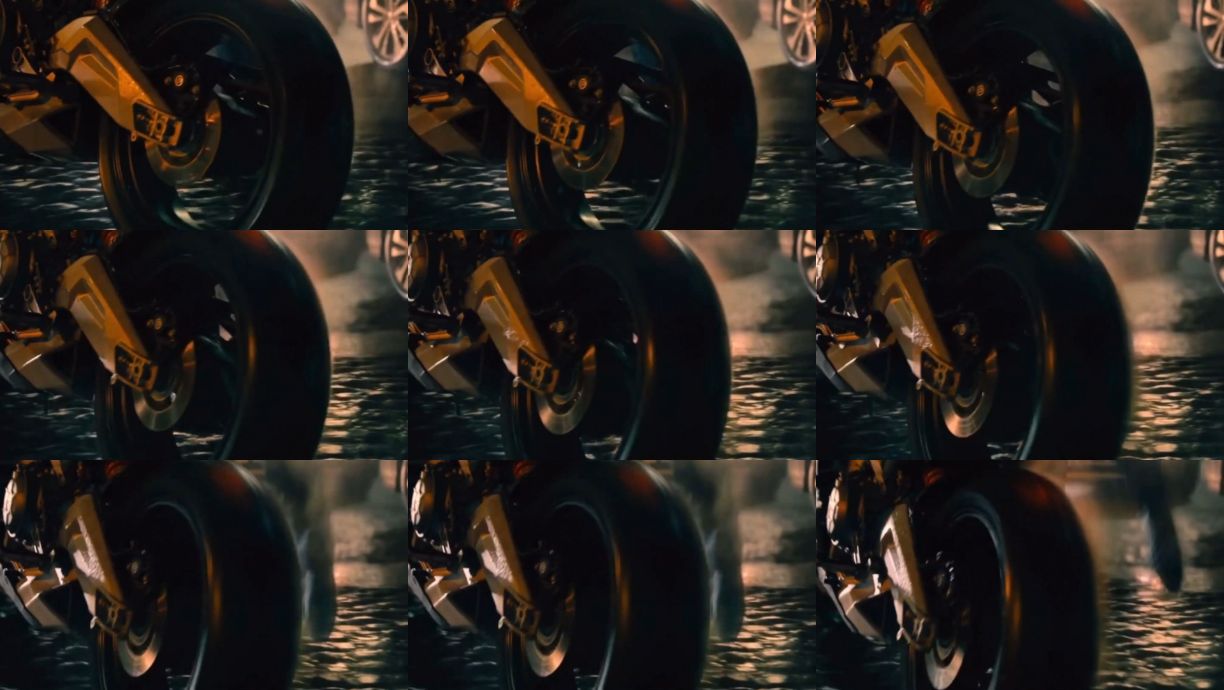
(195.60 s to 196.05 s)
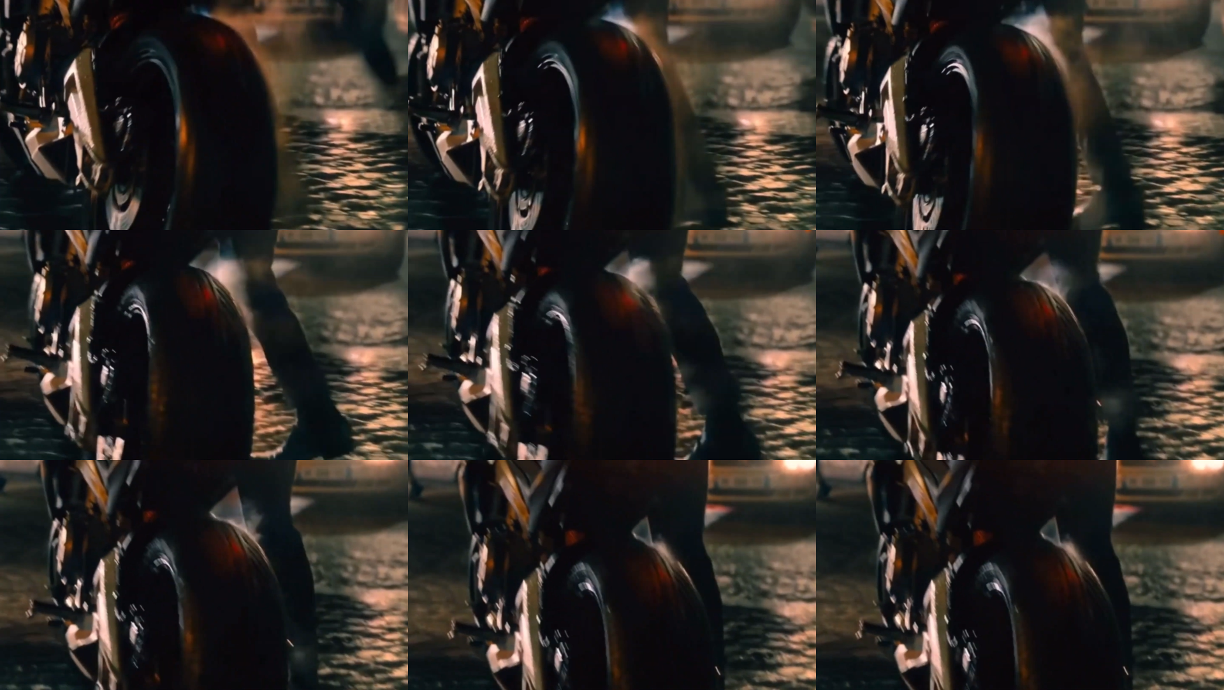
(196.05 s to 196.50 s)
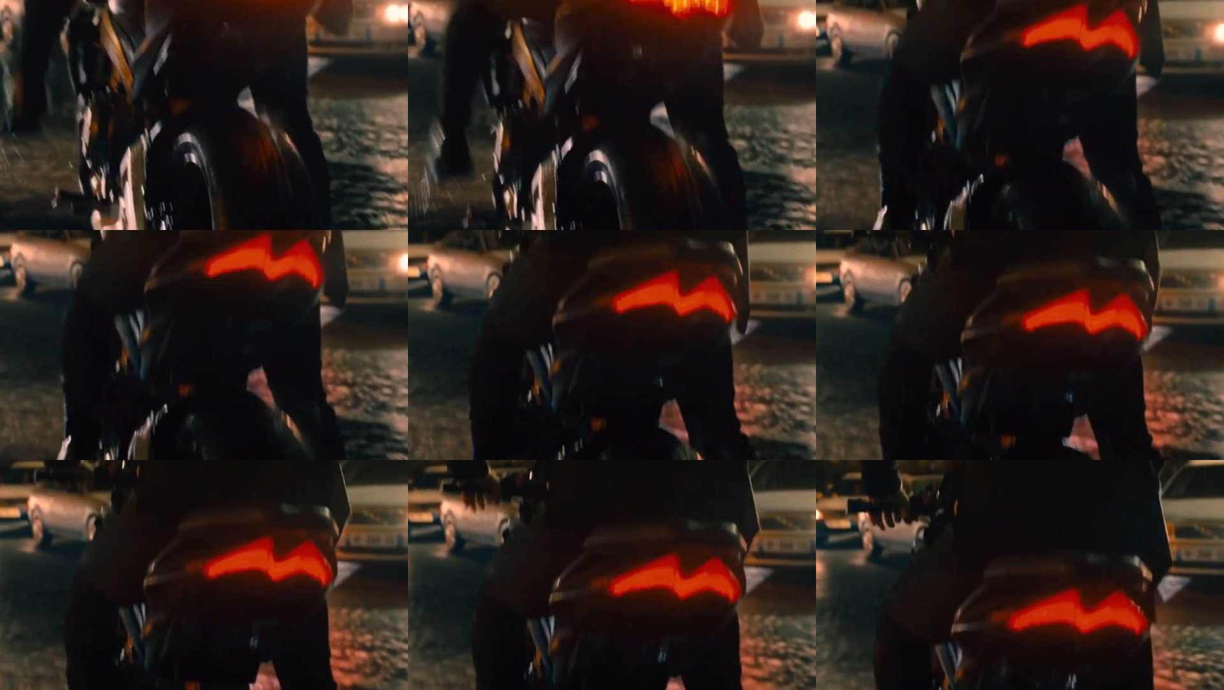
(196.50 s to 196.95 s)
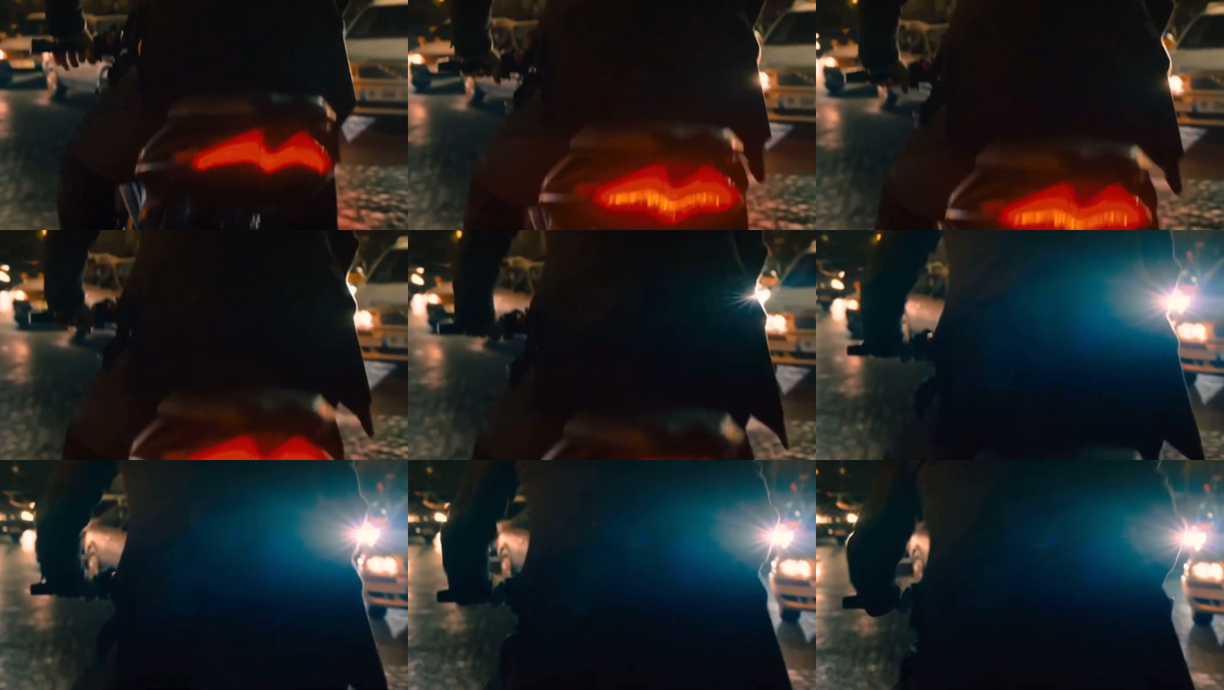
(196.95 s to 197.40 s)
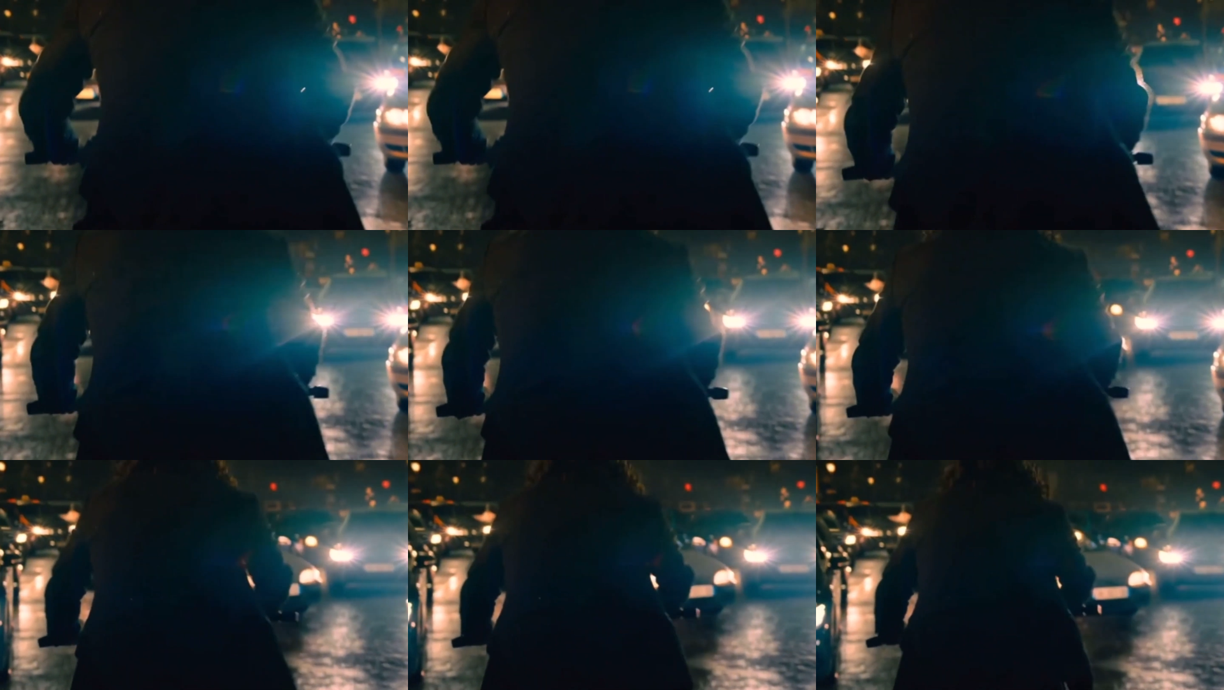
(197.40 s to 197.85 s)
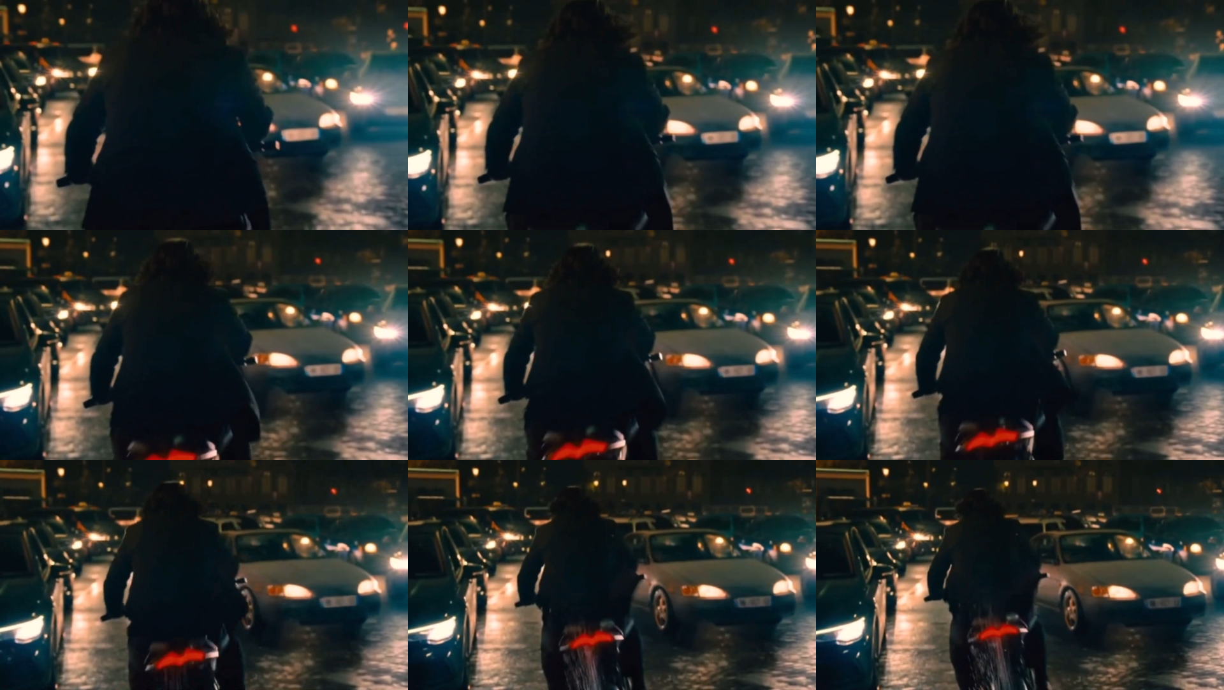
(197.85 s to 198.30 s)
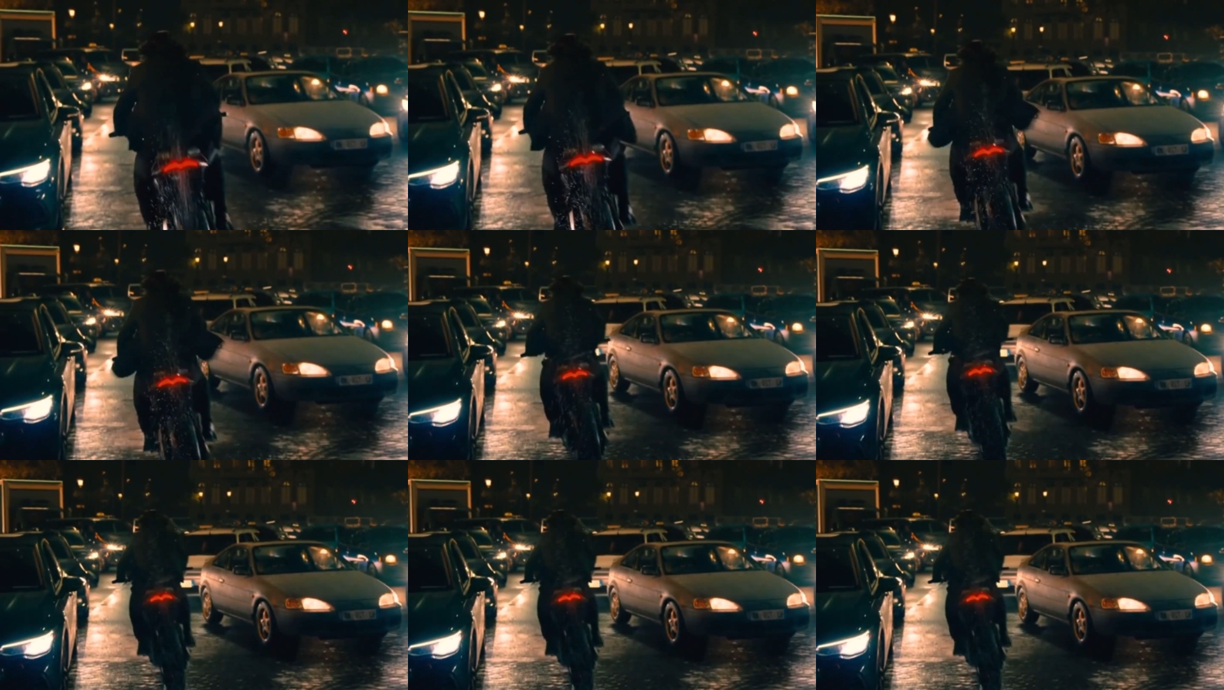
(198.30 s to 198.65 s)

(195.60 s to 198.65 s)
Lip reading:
[unreadable: no face in view]